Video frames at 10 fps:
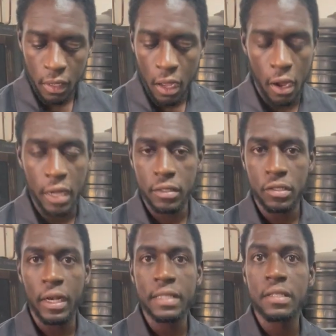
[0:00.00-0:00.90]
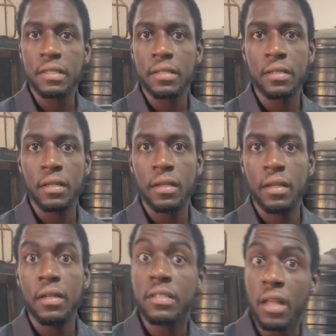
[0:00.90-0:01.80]
All right, so let's
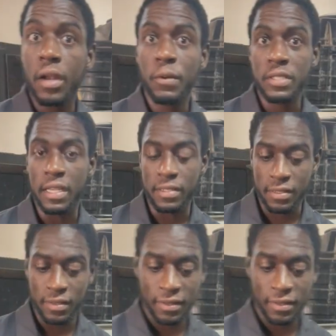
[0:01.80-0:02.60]
start the process.